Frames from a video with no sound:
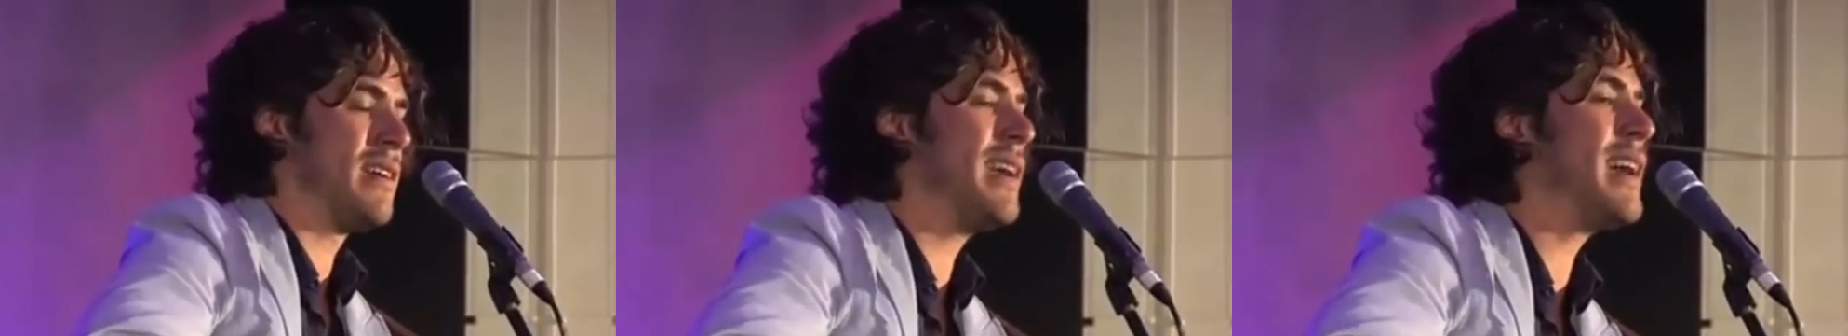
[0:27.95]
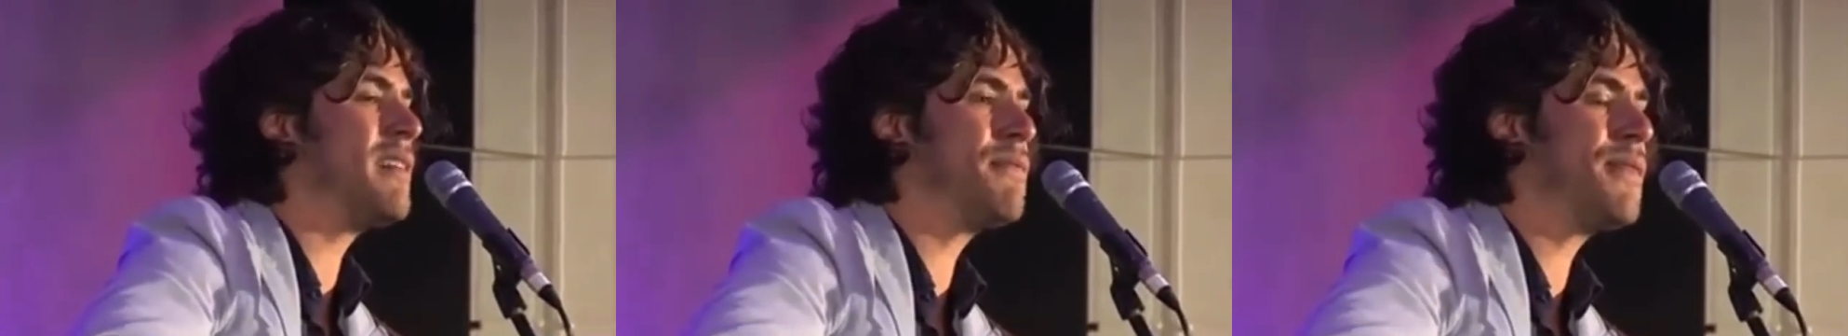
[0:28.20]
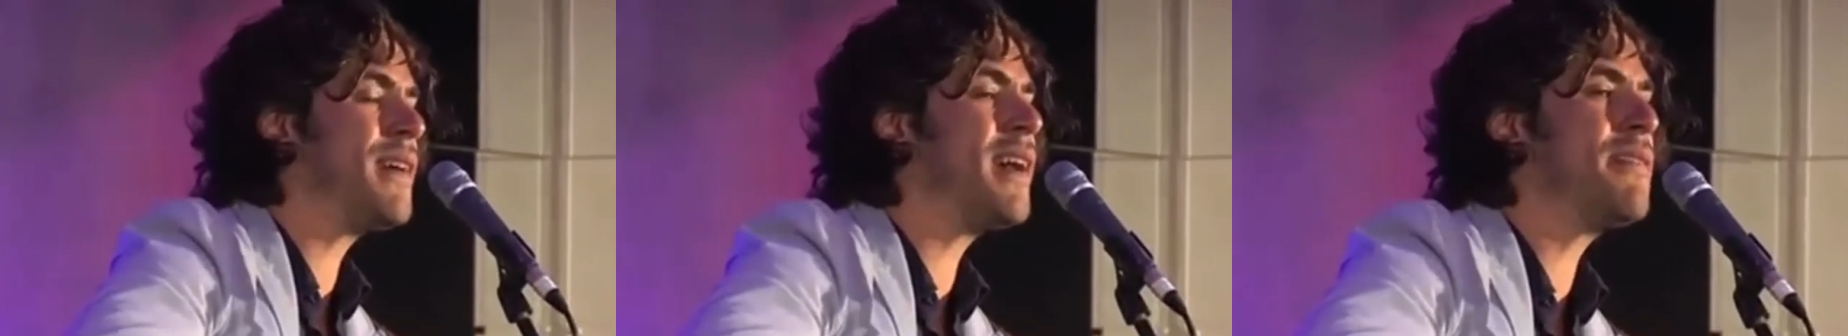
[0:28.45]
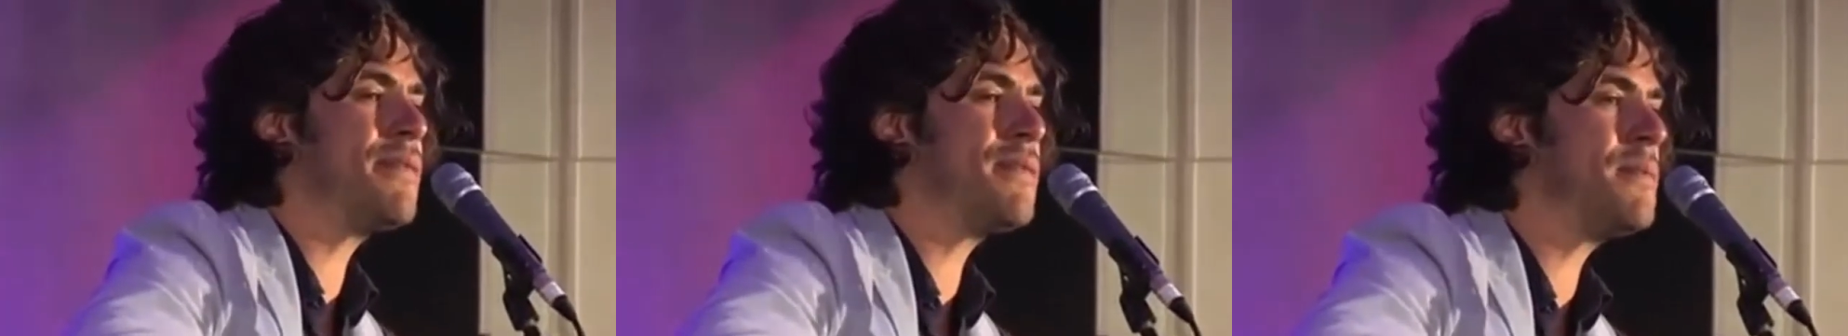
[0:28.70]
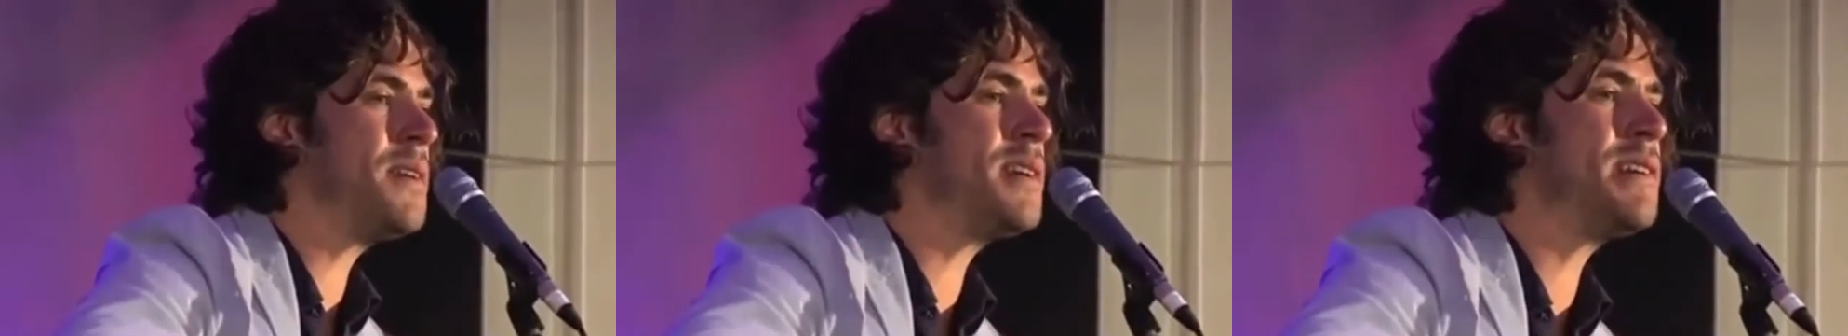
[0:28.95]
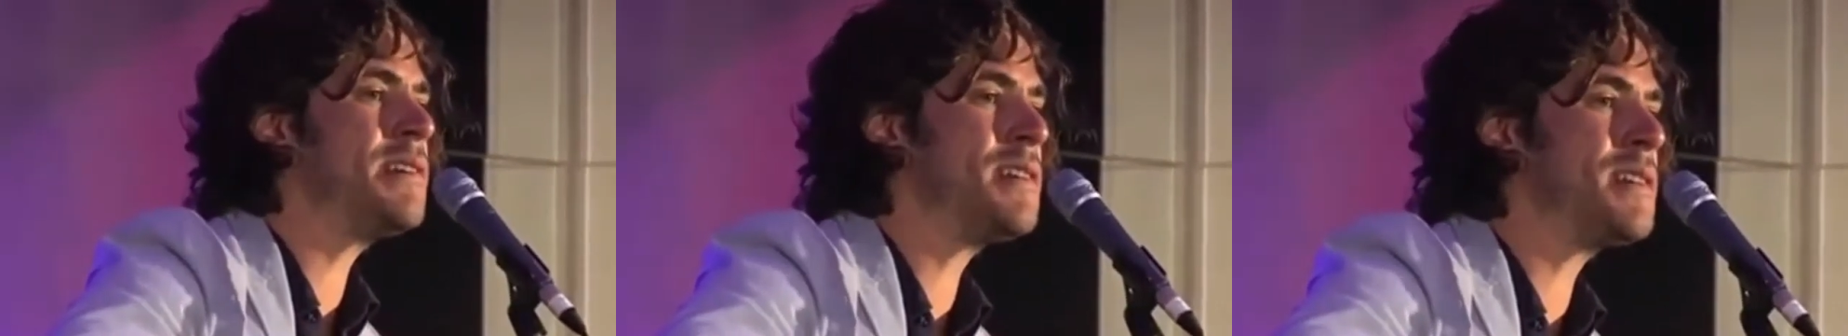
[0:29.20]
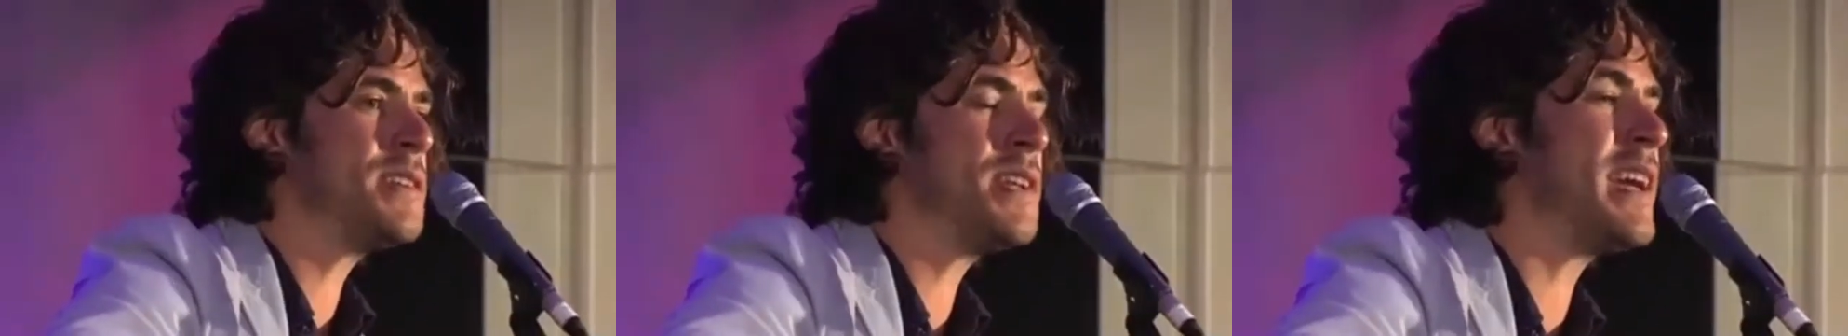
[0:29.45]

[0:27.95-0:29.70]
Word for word: not far from here and